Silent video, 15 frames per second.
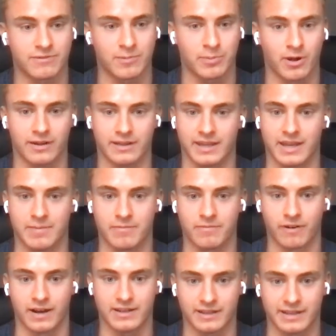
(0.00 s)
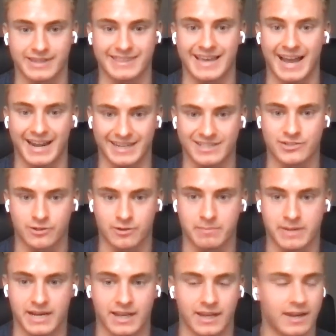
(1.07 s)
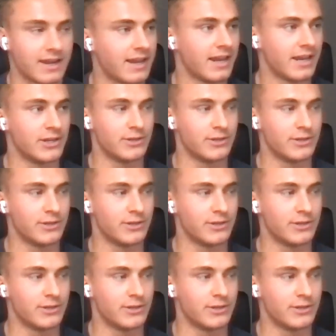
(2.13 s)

football game, right? Like that is your yeah. meaning.